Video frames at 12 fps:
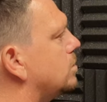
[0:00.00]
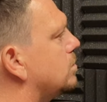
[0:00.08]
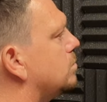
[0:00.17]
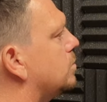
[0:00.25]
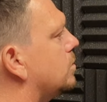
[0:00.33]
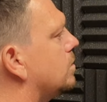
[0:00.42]
we
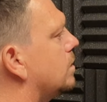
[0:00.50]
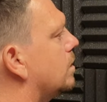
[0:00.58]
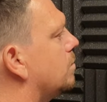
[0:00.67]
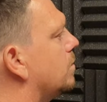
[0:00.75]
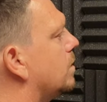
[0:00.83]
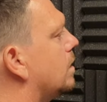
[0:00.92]
should put
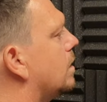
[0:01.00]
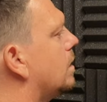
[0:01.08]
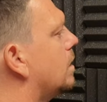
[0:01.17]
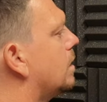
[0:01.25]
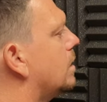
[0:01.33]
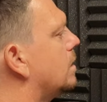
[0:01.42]
them.
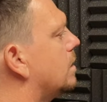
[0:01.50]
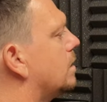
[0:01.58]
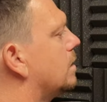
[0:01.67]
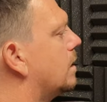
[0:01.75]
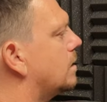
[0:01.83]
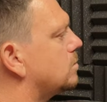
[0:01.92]

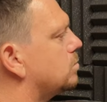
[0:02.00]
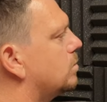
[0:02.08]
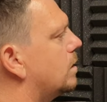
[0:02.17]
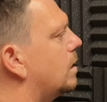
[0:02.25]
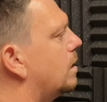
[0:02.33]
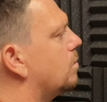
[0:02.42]
That's
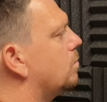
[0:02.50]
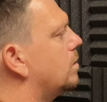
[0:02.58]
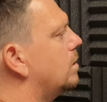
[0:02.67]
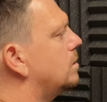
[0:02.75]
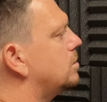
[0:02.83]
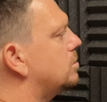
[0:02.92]
where
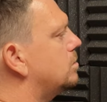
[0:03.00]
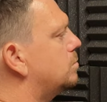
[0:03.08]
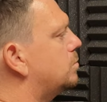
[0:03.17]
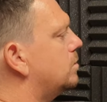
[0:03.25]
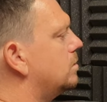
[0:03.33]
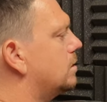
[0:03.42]
we
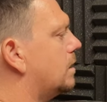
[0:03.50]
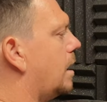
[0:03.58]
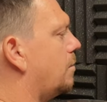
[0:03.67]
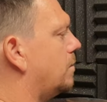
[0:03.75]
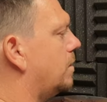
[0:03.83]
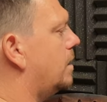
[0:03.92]
should put
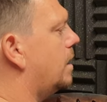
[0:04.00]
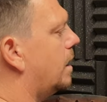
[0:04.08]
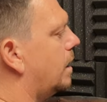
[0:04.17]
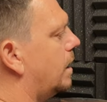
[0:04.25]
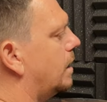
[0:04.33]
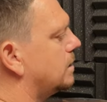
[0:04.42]
them,
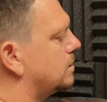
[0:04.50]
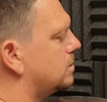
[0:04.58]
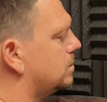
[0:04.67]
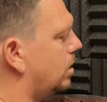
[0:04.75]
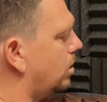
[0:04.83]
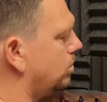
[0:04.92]
there, like
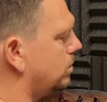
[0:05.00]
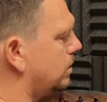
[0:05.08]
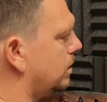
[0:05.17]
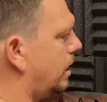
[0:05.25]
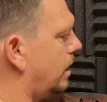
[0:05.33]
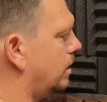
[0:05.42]
so.
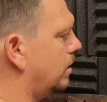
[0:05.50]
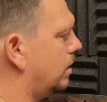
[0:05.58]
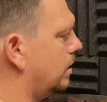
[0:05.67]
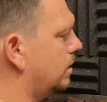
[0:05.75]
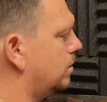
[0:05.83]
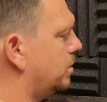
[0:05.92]
Again,
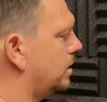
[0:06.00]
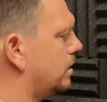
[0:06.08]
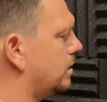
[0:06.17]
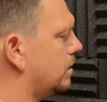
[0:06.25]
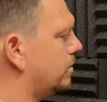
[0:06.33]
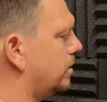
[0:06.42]
a little bit
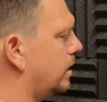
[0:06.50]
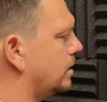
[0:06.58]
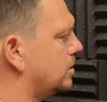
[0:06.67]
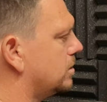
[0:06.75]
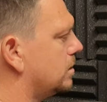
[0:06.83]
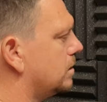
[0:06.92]
in the
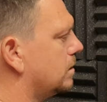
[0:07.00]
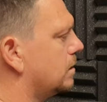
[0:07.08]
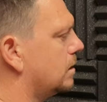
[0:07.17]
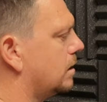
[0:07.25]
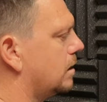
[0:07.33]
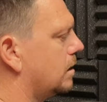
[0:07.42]
reflection.
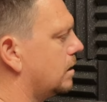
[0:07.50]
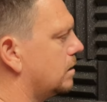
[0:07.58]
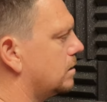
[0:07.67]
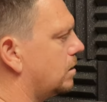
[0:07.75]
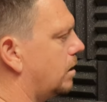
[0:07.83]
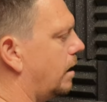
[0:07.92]

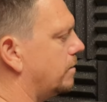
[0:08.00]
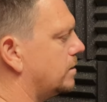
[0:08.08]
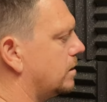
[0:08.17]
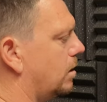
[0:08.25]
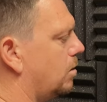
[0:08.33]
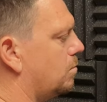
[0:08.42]
Don't have
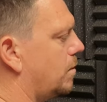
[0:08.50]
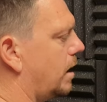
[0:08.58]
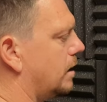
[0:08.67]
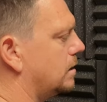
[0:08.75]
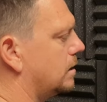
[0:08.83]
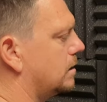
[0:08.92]
to go
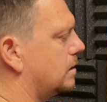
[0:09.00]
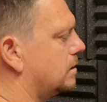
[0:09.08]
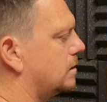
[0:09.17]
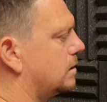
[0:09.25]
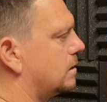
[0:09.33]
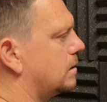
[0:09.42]
mad.